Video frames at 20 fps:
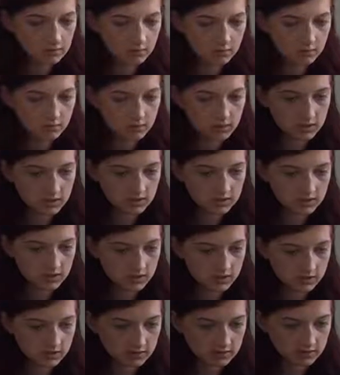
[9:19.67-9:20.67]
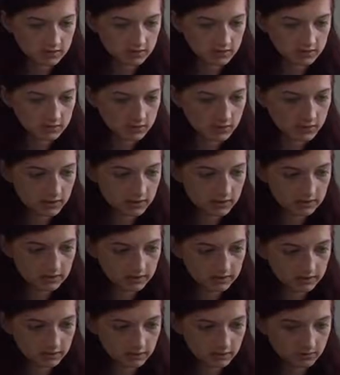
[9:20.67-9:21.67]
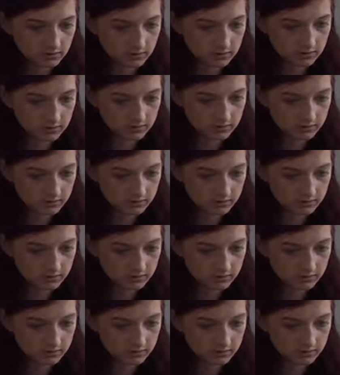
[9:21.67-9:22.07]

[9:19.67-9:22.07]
We can change this one to